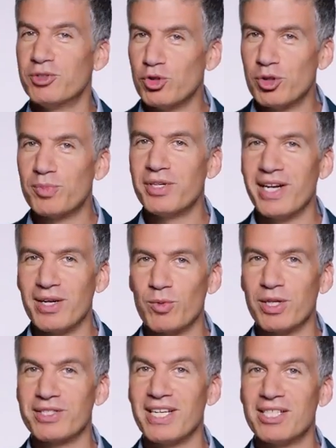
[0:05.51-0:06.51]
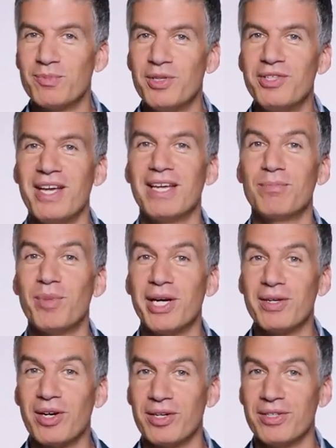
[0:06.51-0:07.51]
that Juniper Networks has been named
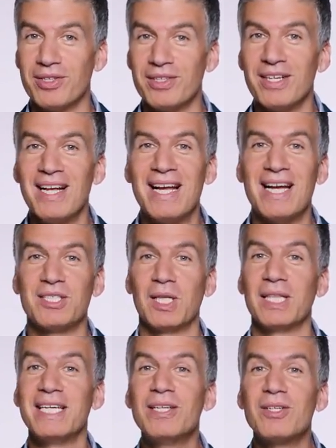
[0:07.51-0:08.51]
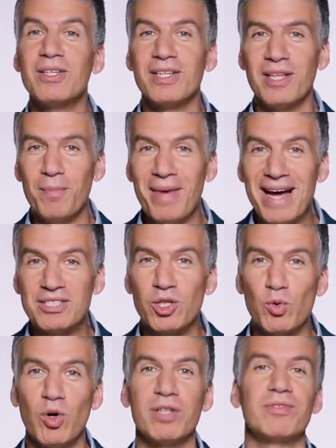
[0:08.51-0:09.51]
by Gartner as a leader in the
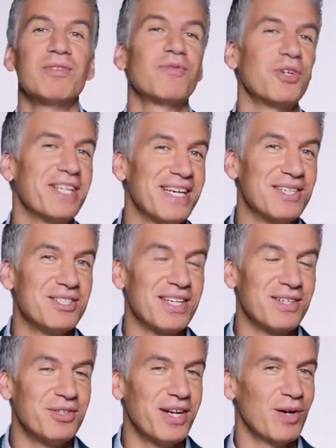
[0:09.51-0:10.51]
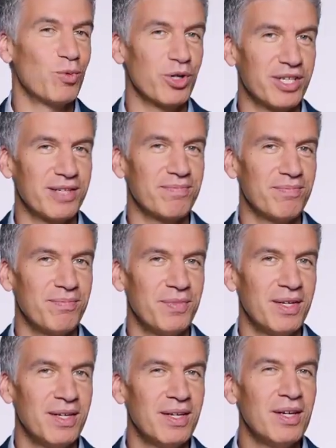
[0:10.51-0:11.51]
Magic Quadrant for data center networking.
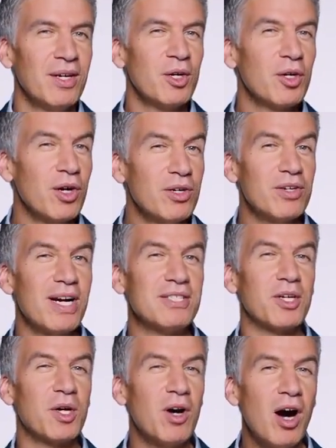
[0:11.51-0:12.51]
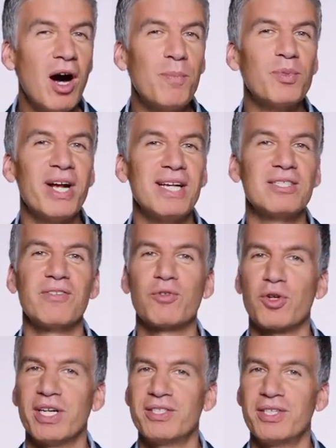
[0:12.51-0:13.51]
Gartner has a comprehensive
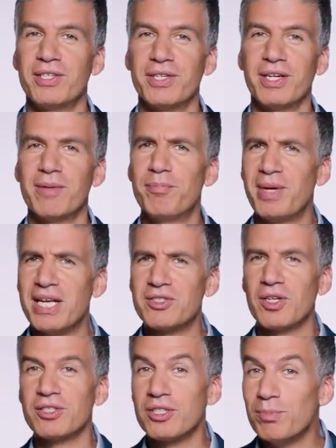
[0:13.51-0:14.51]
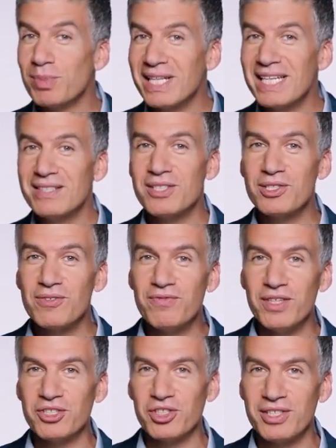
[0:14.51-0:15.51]
criteria based on completeness of
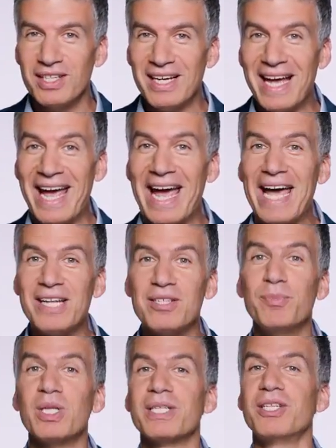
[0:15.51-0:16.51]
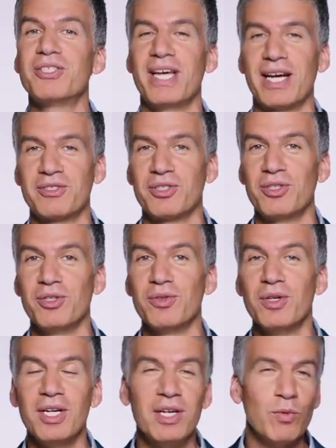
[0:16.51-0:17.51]
vision and ability to
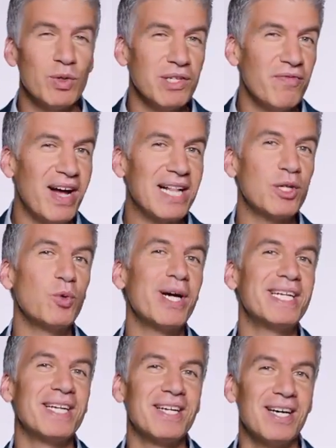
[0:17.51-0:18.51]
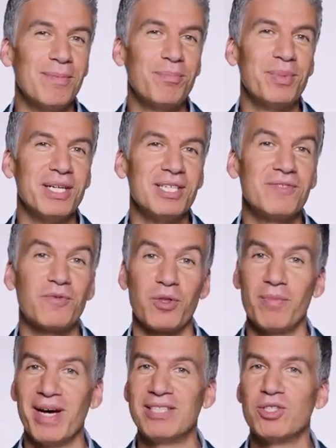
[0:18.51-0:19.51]
execute when evaluating companies for
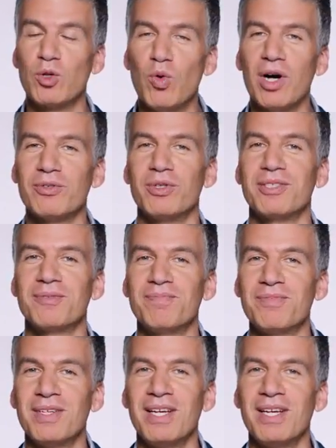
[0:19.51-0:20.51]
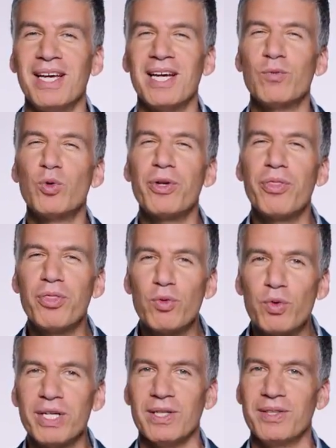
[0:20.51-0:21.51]
the Magic Quadrant. And we're
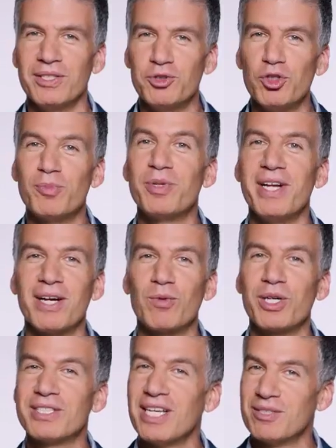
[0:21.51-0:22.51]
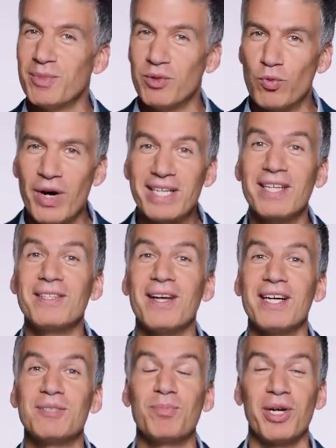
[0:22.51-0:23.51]
thrilled that Juniper Networks has been
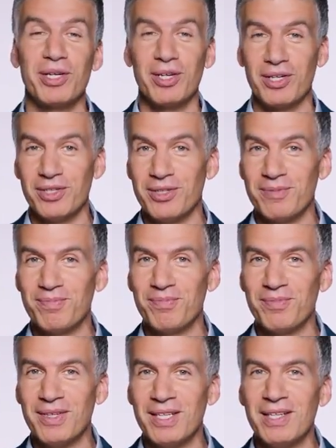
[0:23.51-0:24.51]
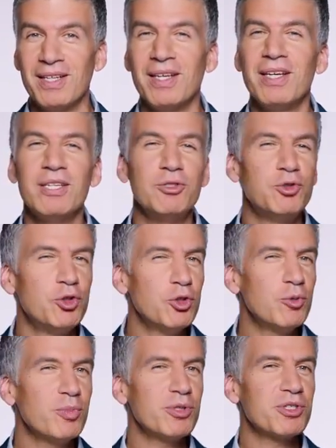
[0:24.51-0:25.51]
recognized by Gartner.
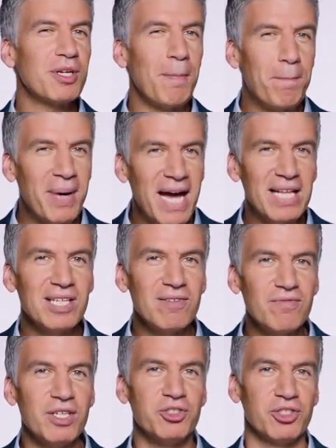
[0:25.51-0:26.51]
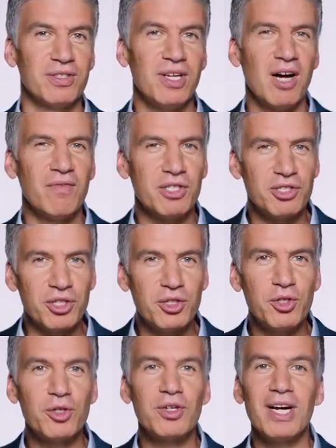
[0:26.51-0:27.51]
Juniper's compelling vision of a
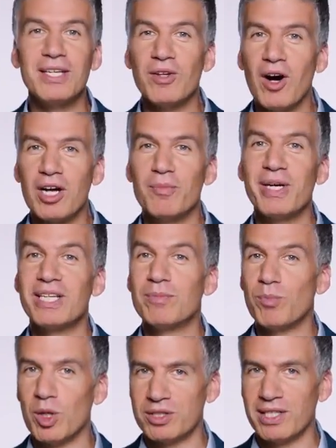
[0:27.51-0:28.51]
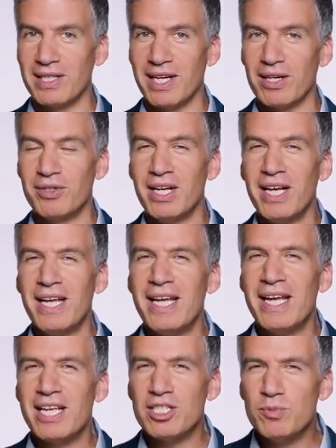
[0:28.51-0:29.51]
secure and automated multi-cloud
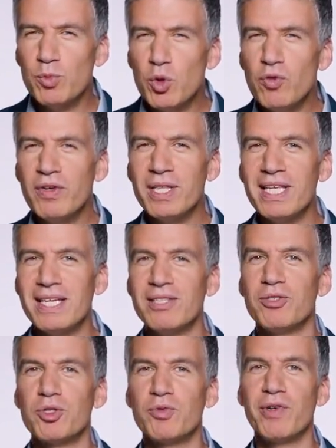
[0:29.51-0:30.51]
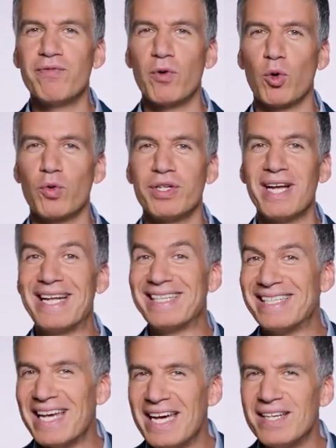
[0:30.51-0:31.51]
is moving the industry forward
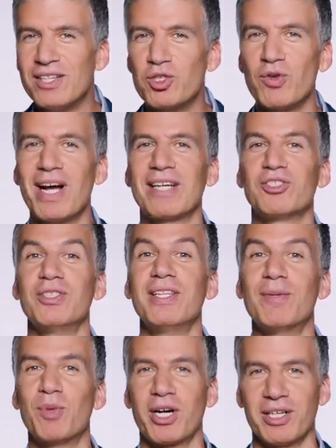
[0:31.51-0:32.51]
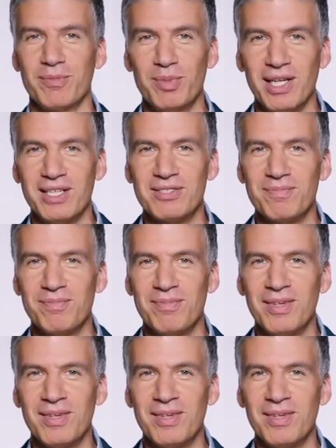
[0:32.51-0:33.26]
and gaining traction in the marketplace.